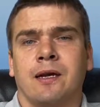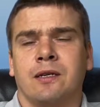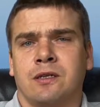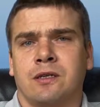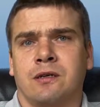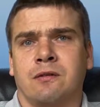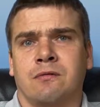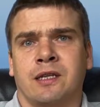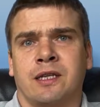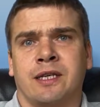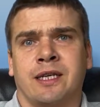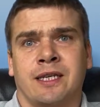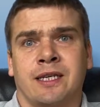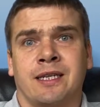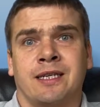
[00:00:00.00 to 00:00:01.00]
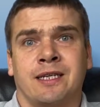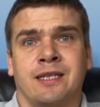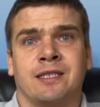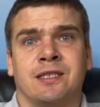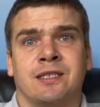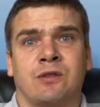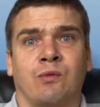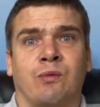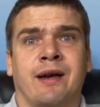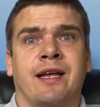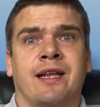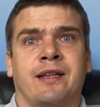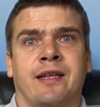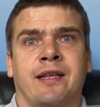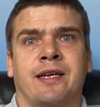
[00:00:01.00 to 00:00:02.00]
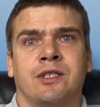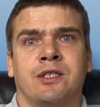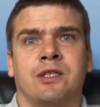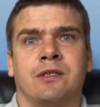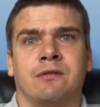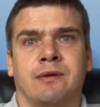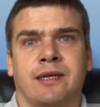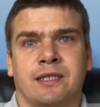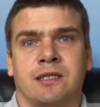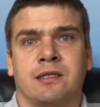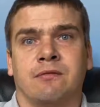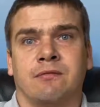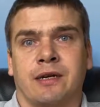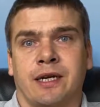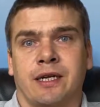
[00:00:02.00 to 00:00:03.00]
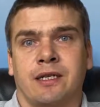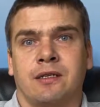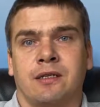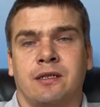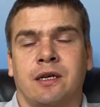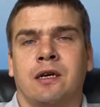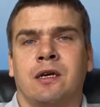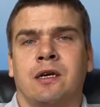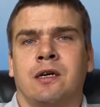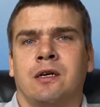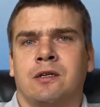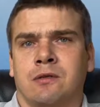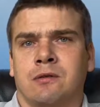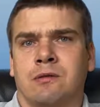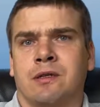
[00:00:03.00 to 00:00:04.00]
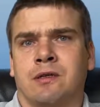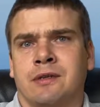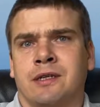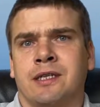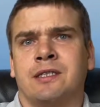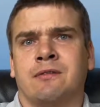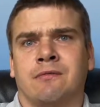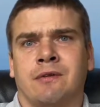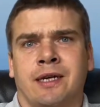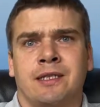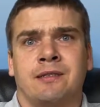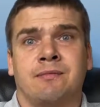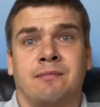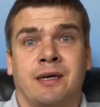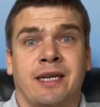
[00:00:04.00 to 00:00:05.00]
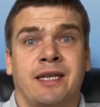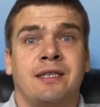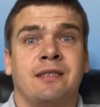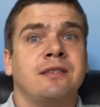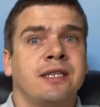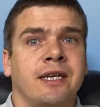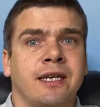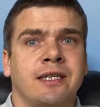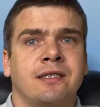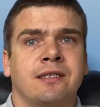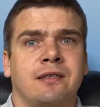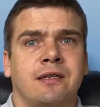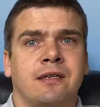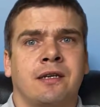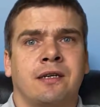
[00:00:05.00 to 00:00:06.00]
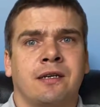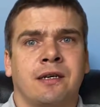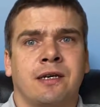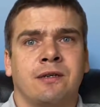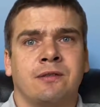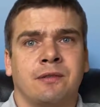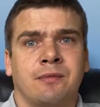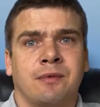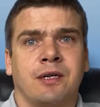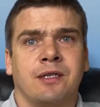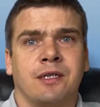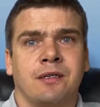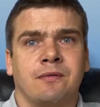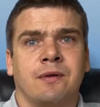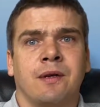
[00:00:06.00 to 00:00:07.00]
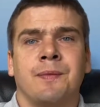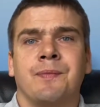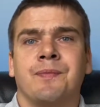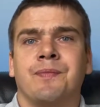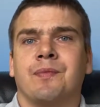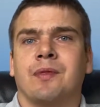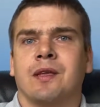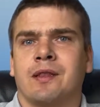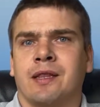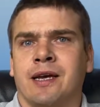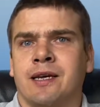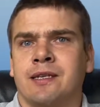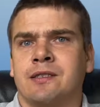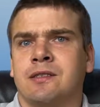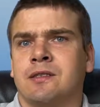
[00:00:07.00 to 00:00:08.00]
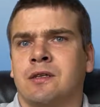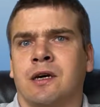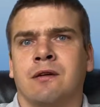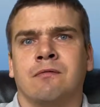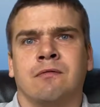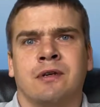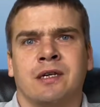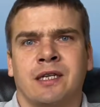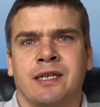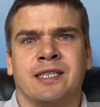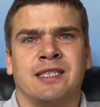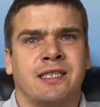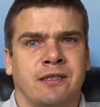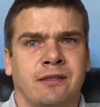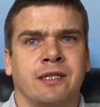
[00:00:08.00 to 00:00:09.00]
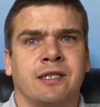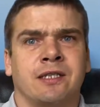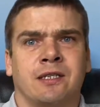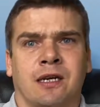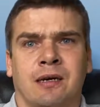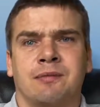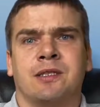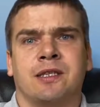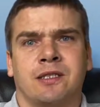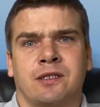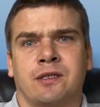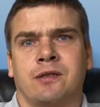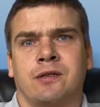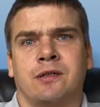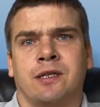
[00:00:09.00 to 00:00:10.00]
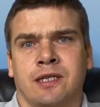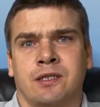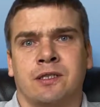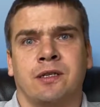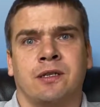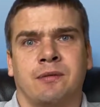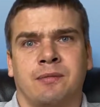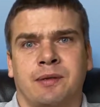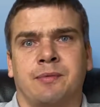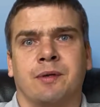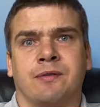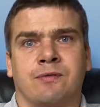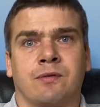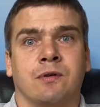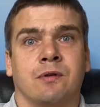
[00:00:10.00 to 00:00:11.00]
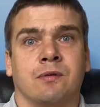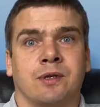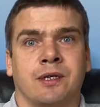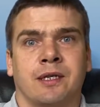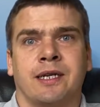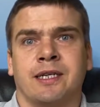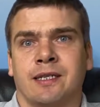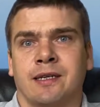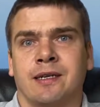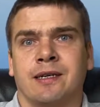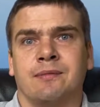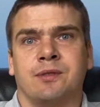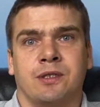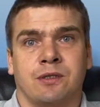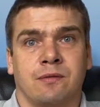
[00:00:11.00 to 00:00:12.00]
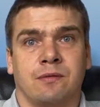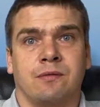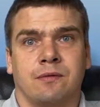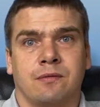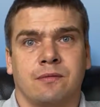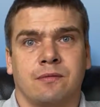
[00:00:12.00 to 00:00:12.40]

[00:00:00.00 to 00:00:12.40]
to really get an idea as to when they should raise the rate. So although raising rates might change the housing market, that's not really a serious option that's, that's going to be put forward anytime soon.